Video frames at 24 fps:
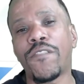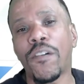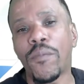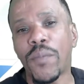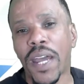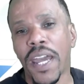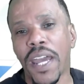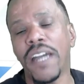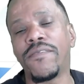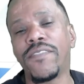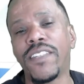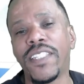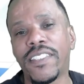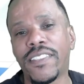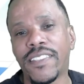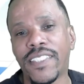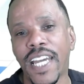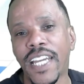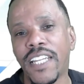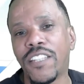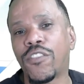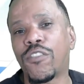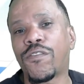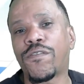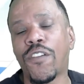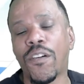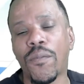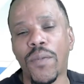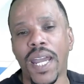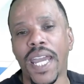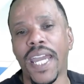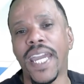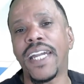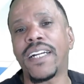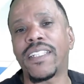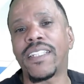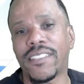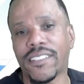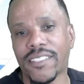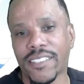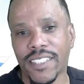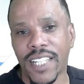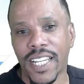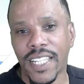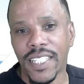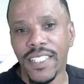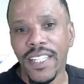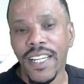heavenly state or from a hellish
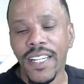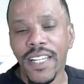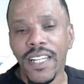state?